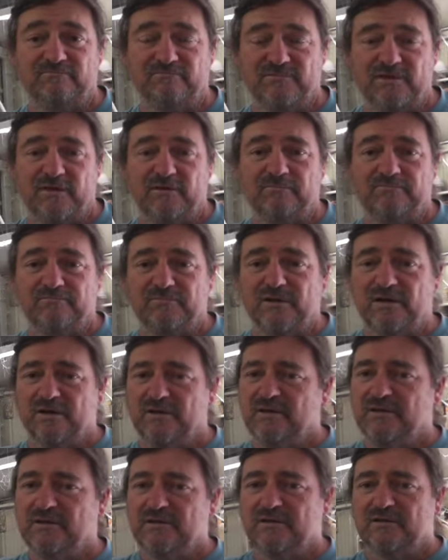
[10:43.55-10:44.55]
So
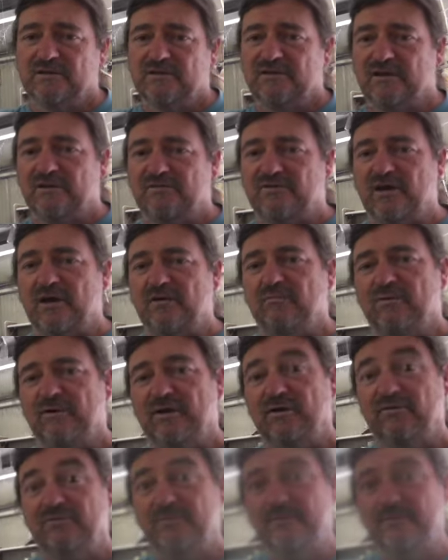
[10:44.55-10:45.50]
let's go. What else are